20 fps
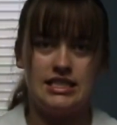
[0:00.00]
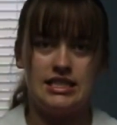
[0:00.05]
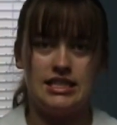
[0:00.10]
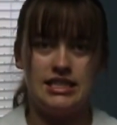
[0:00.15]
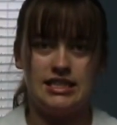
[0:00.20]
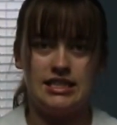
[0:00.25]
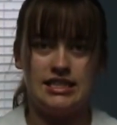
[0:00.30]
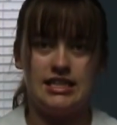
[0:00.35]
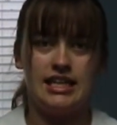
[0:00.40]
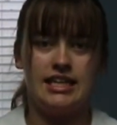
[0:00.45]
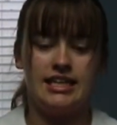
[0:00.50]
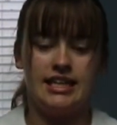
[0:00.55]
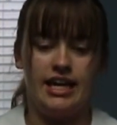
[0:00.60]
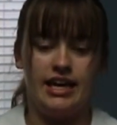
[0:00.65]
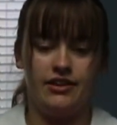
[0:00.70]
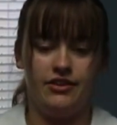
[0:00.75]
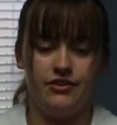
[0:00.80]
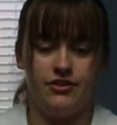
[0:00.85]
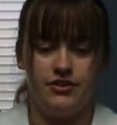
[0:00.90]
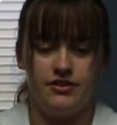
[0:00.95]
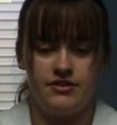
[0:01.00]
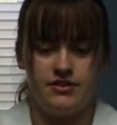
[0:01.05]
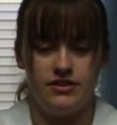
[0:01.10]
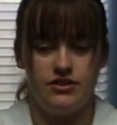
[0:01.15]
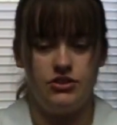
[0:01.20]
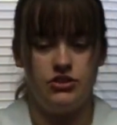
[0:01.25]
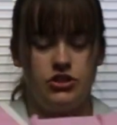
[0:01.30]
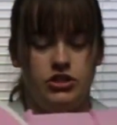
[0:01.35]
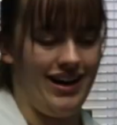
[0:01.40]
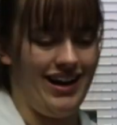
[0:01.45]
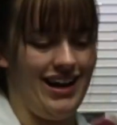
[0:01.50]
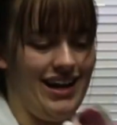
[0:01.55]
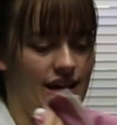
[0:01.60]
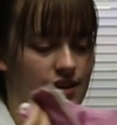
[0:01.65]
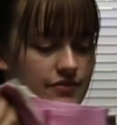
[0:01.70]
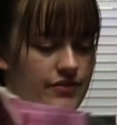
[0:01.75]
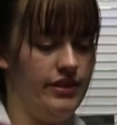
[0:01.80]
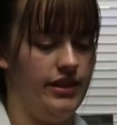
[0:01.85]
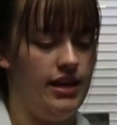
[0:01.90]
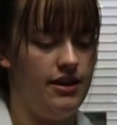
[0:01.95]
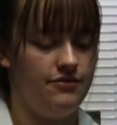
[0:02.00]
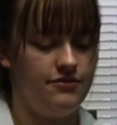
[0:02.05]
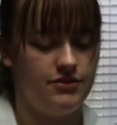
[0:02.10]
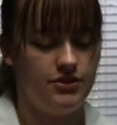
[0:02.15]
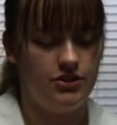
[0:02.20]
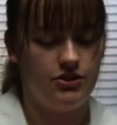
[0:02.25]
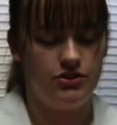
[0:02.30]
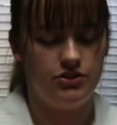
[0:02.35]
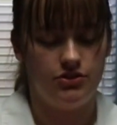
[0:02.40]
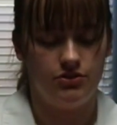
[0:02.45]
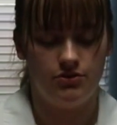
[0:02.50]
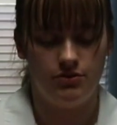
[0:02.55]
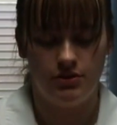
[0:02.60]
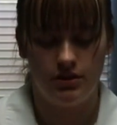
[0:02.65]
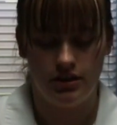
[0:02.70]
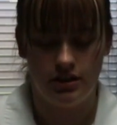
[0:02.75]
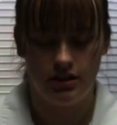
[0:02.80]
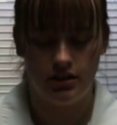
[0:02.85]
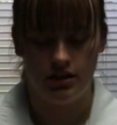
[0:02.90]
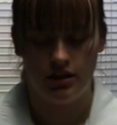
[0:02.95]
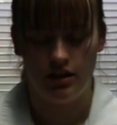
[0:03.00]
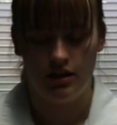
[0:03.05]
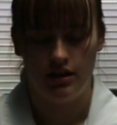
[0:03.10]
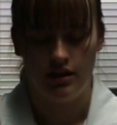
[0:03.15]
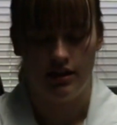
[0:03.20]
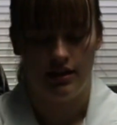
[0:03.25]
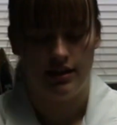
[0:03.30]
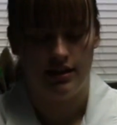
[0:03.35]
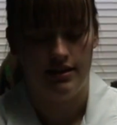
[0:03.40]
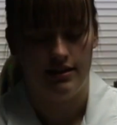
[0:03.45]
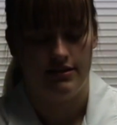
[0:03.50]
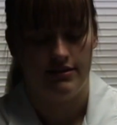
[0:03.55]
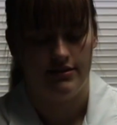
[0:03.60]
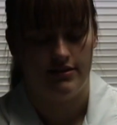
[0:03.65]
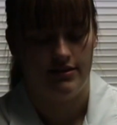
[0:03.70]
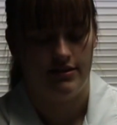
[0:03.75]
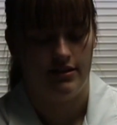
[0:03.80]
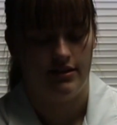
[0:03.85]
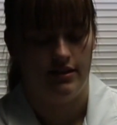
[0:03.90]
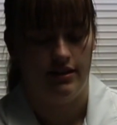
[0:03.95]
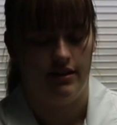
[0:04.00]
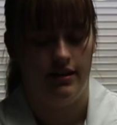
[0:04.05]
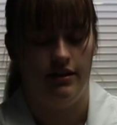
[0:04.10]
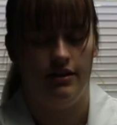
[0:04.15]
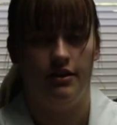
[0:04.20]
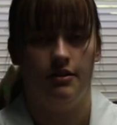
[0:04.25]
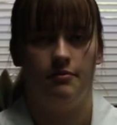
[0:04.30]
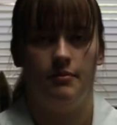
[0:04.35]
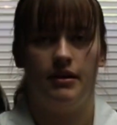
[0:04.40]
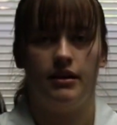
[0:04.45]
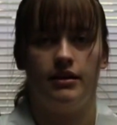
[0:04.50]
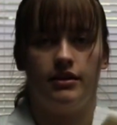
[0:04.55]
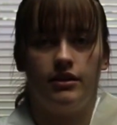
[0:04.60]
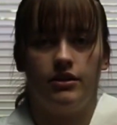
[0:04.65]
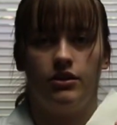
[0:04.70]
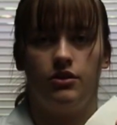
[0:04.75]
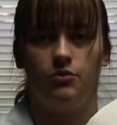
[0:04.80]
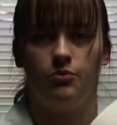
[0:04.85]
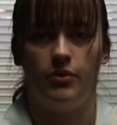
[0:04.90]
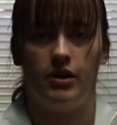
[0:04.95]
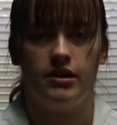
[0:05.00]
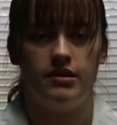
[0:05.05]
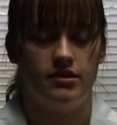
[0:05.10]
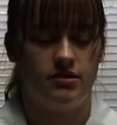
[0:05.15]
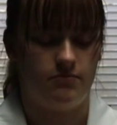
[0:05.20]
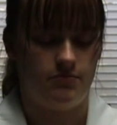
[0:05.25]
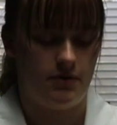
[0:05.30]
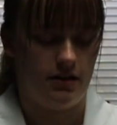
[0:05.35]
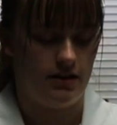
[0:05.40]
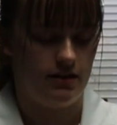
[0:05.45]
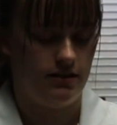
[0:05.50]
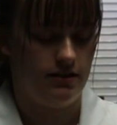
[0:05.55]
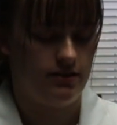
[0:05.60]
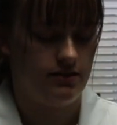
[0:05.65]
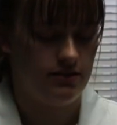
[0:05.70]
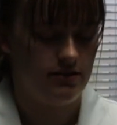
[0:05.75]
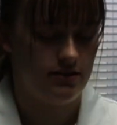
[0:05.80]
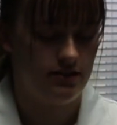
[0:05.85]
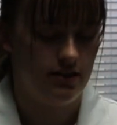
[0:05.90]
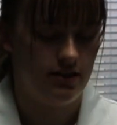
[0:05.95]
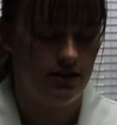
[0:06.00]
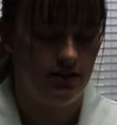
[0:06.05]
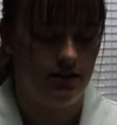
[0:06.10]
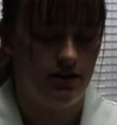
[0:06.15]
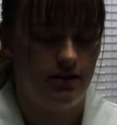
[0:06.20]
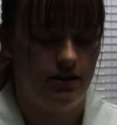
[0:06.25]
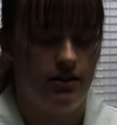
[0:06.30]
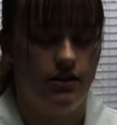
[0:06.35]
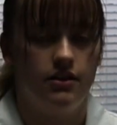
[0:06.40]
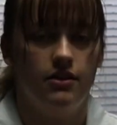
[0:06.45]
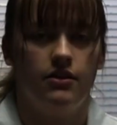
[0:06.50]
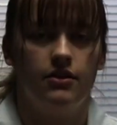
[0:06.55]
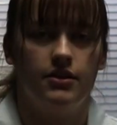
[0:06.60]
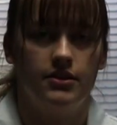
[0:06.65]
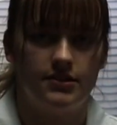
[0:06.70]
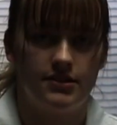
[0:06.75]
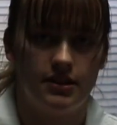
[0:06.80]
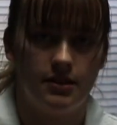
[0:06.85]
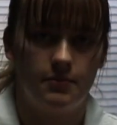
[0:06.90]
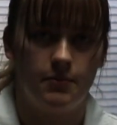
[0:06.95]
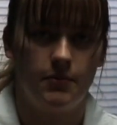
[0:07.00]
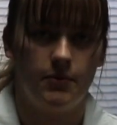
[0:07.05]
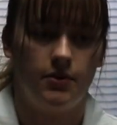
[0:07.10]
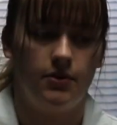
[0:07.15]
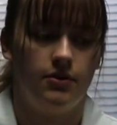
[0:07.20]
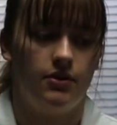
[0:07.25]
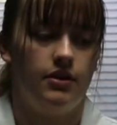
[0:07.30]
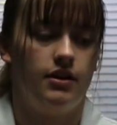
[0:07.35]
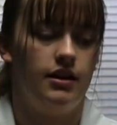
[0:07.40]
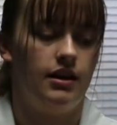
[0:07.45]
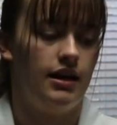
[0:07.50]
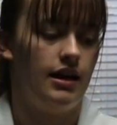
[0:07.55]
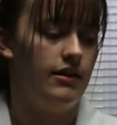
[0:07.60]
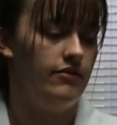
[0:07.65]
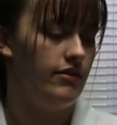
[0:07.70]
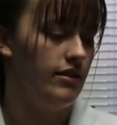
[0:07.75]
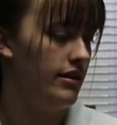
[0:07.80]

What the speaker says: put together. So what I have left to do is adding the waistband, the zipper,